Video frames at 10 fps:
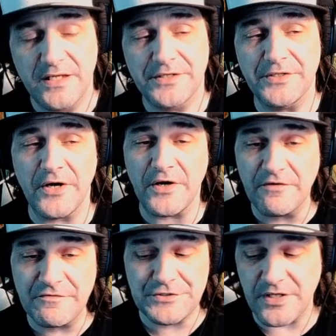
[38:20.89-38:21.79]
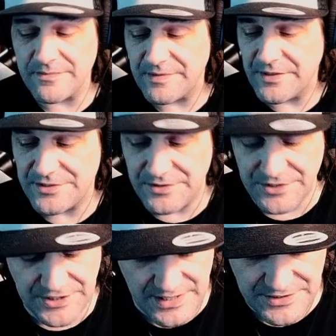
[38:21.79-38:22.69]
Claw Overdraw, let me go ahead and do a
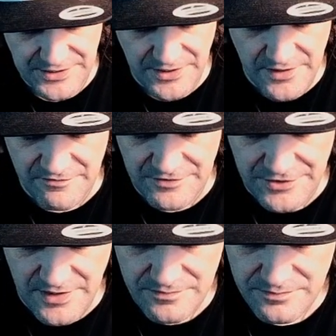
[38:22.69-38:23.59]
shout out to Claw Overdraw.